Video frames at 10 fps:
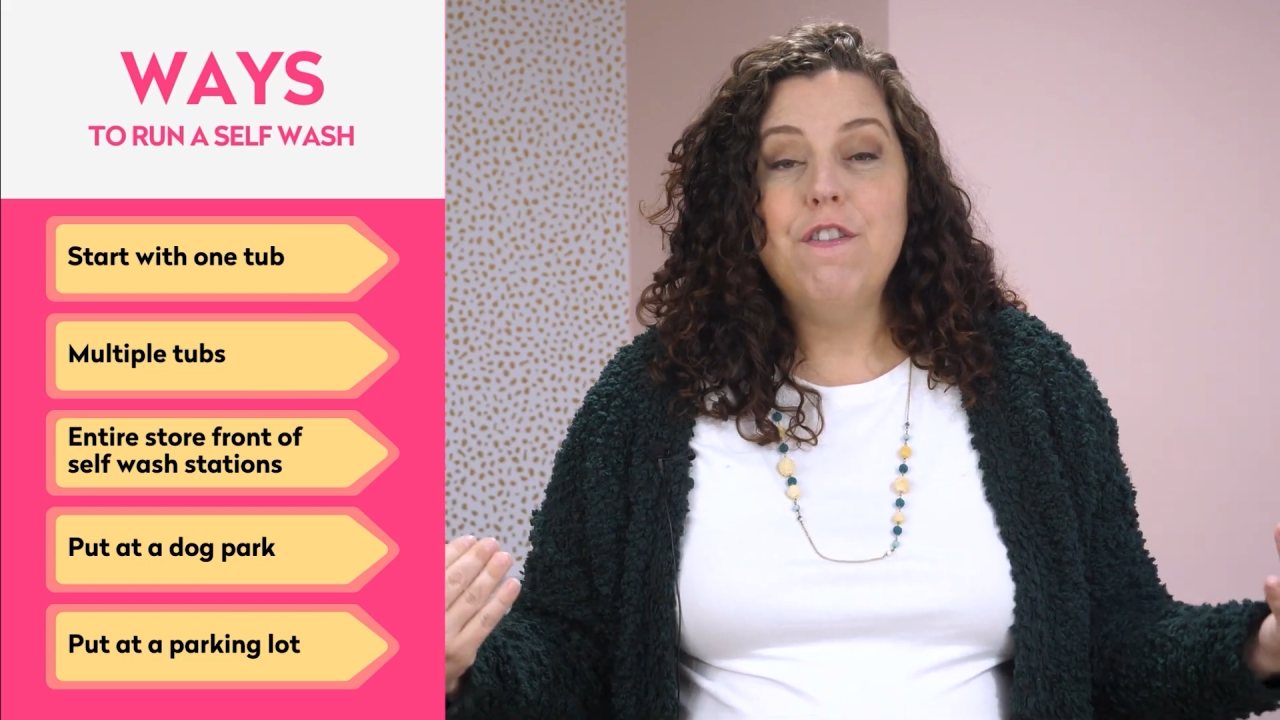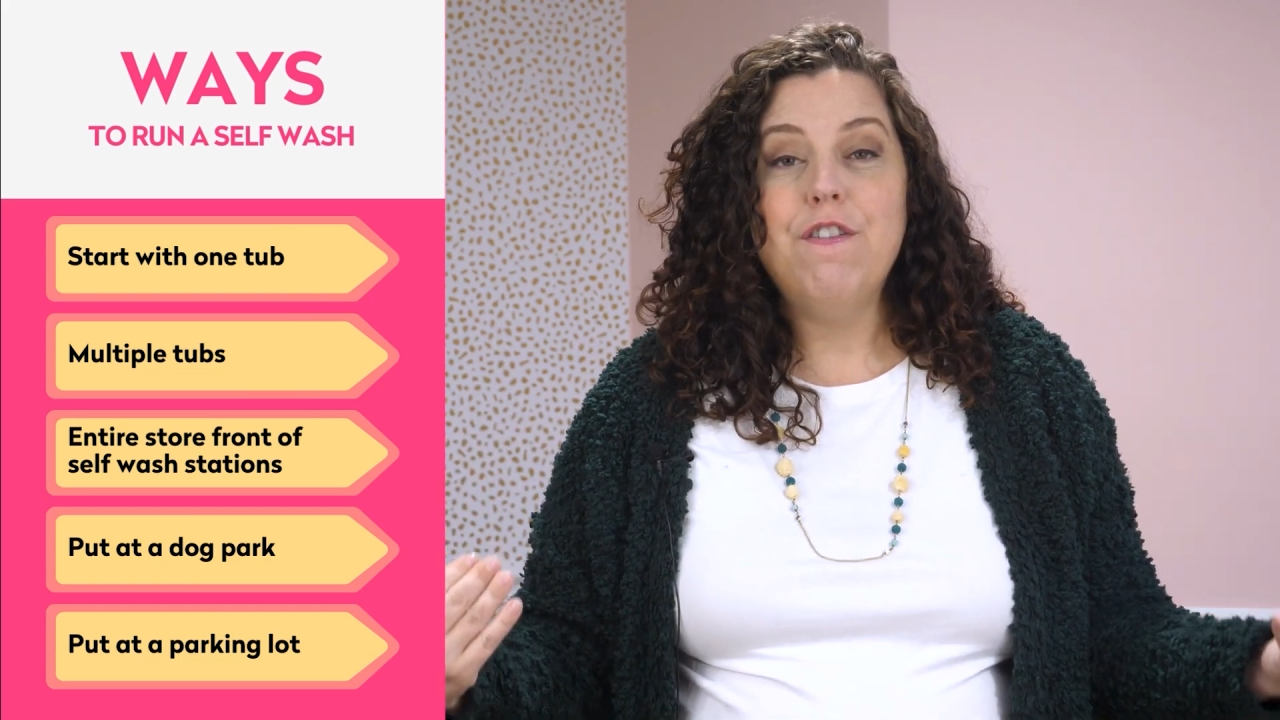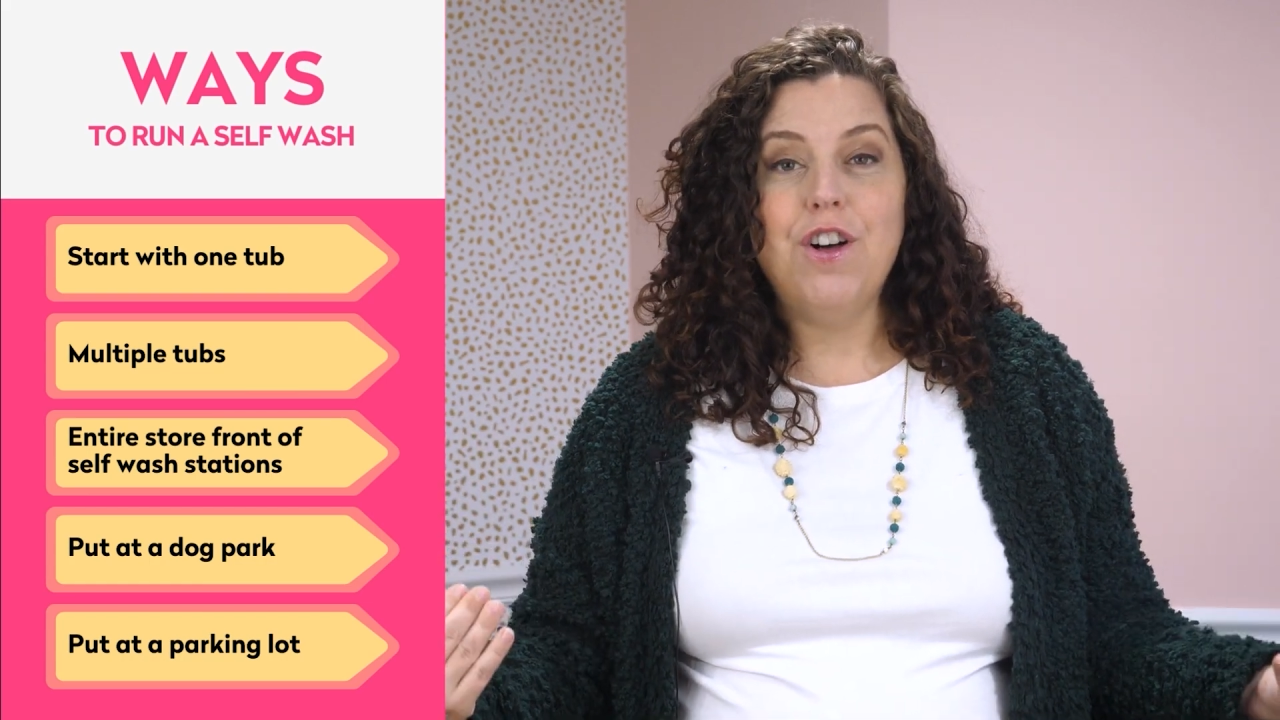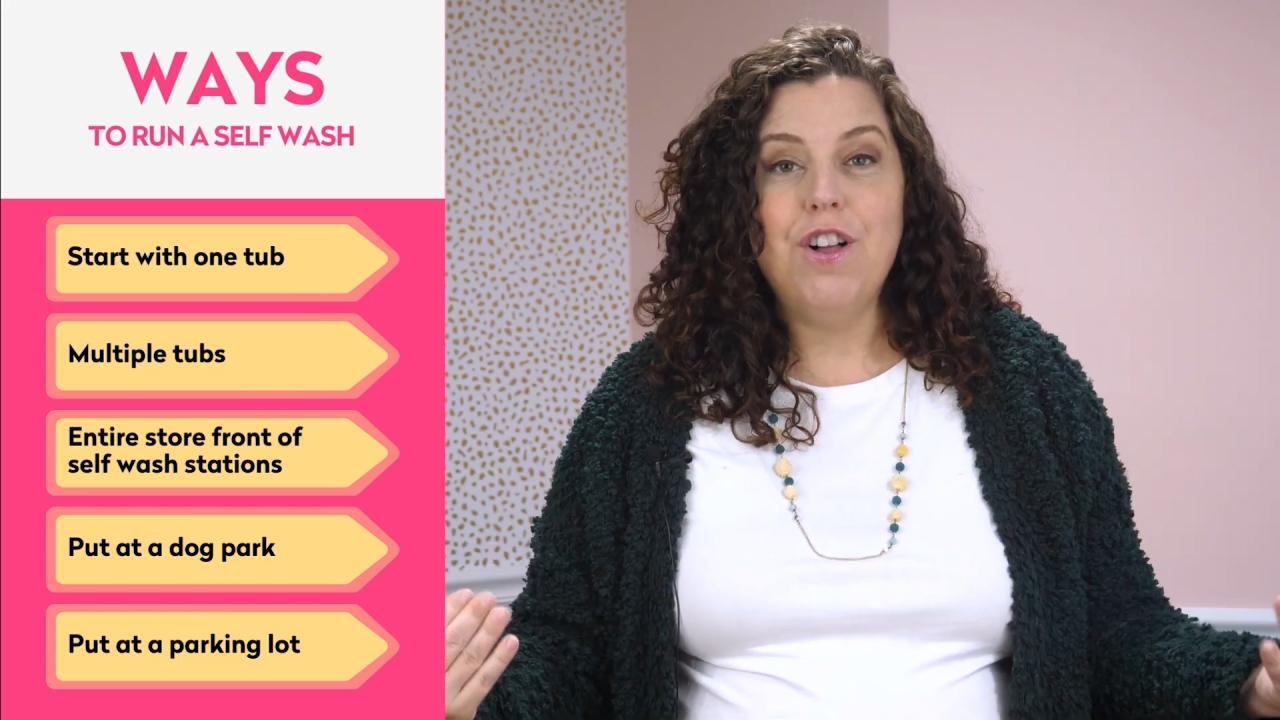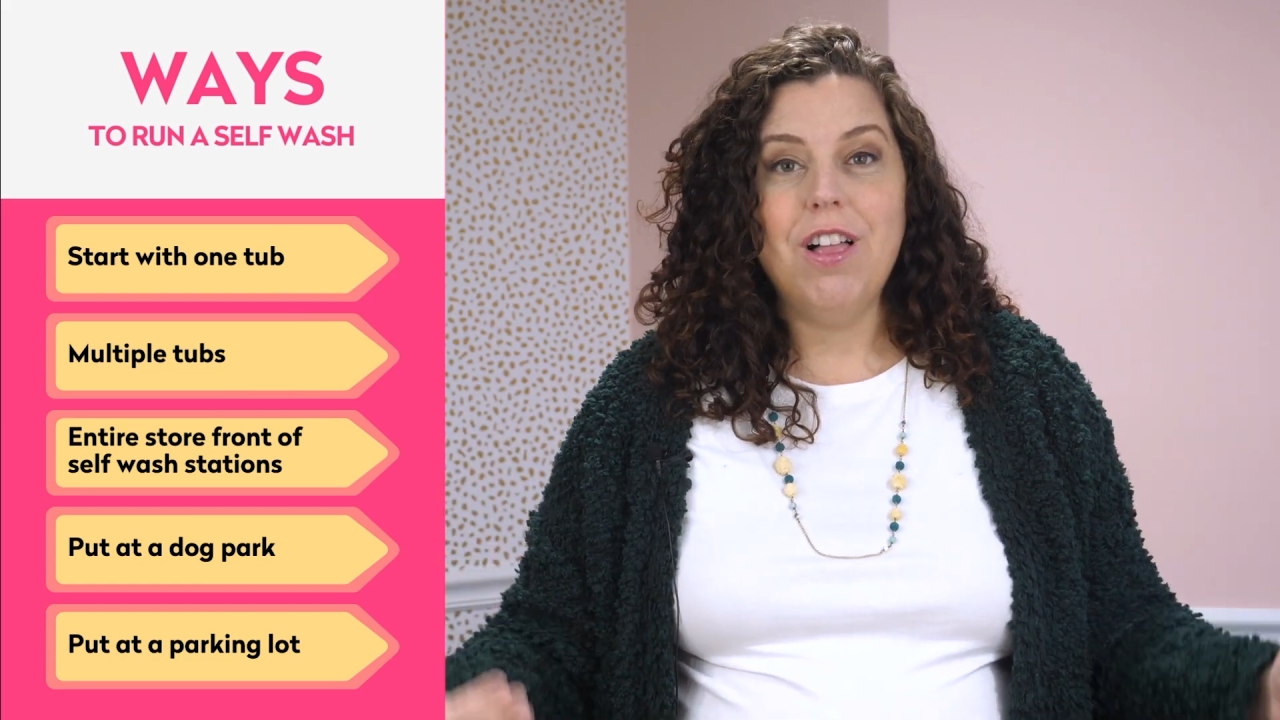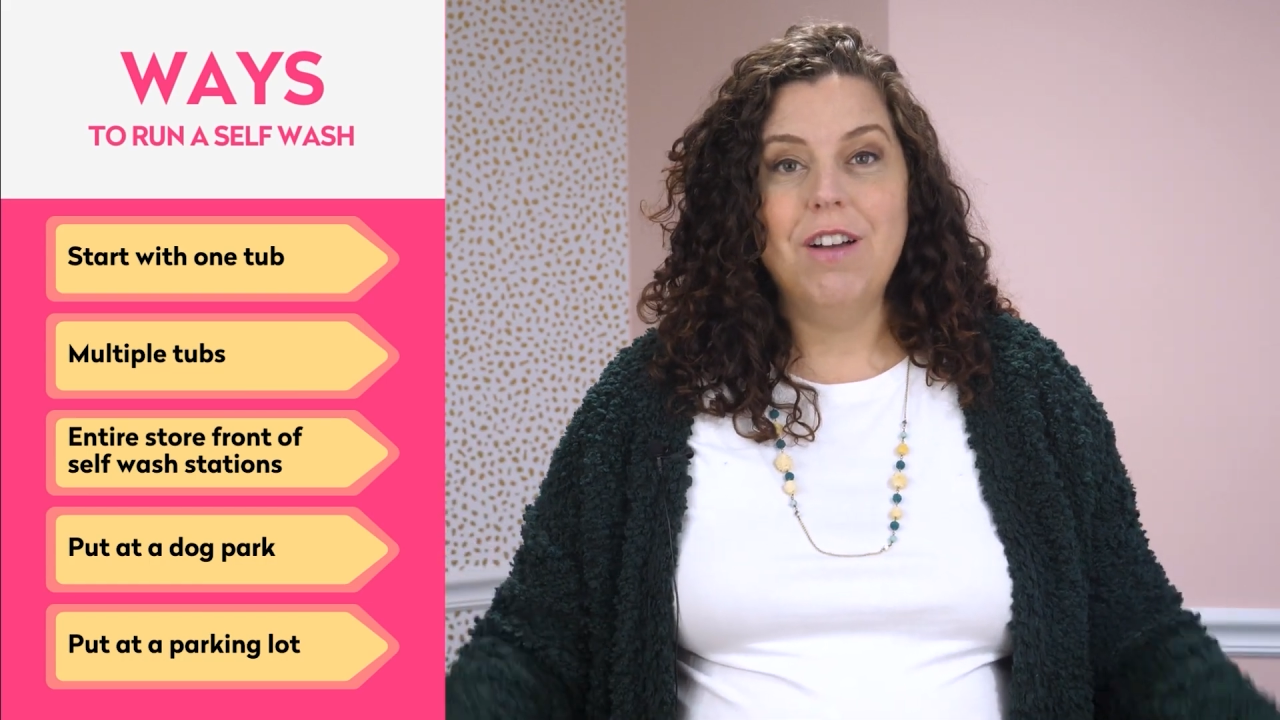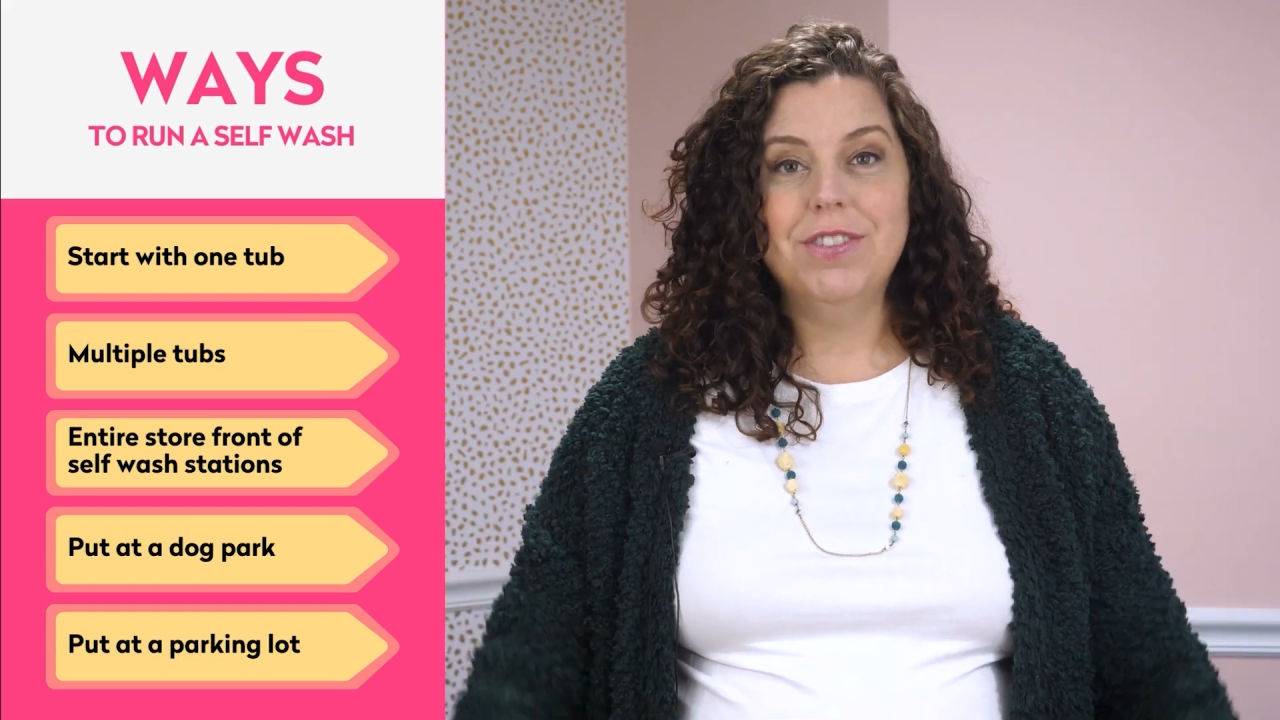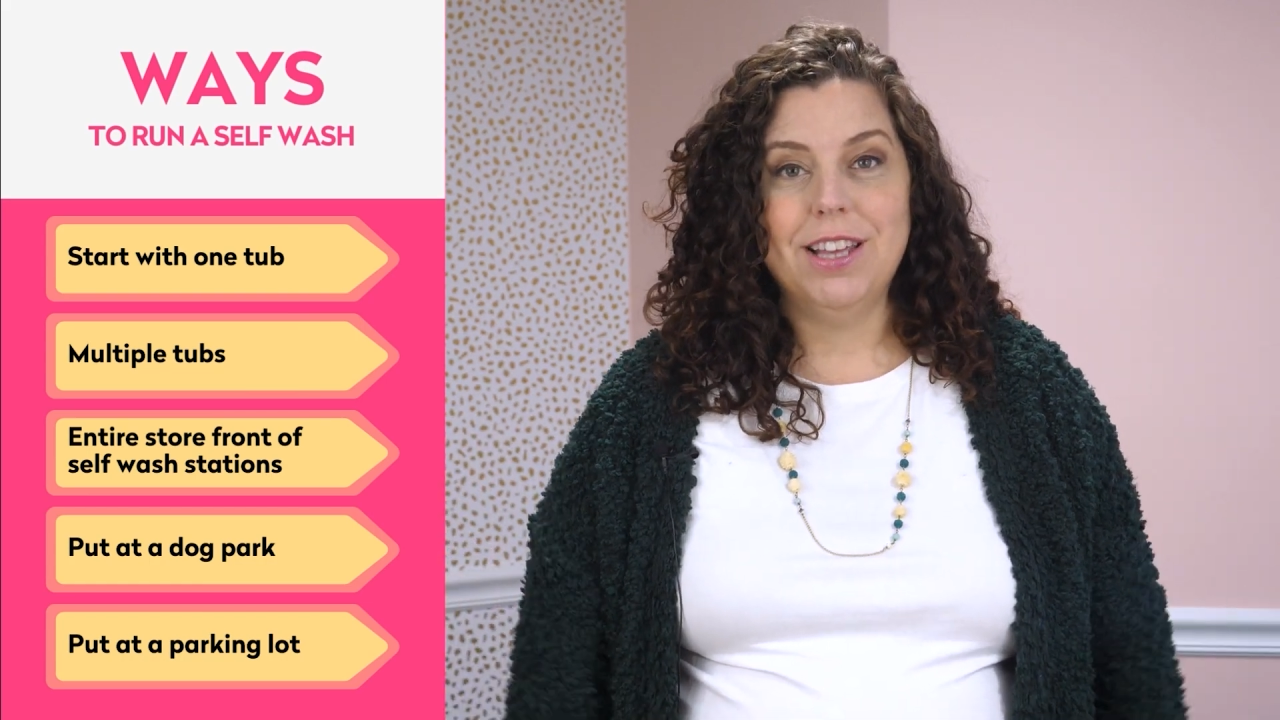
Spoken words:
full of